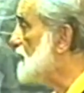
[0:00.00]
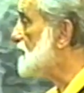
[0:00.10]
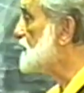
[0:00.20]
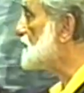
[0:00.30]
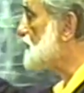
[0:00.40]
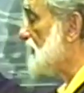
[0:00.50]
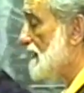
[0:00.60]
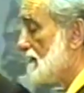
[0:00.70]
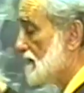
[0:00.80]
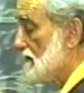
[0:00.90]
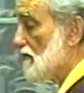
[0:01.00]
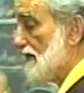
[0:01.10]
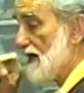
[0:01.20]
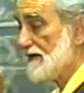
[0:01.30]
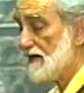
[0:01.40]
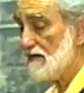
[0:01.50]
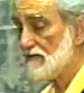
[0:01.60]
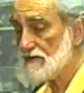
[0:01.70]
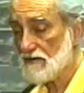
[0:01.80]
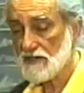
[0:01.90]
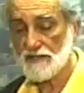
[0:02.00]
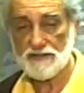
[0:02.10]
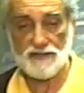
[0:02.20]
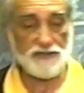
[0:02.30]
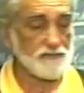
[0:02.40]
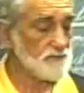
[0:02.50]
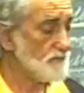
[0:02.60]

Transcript: understand it without any theories,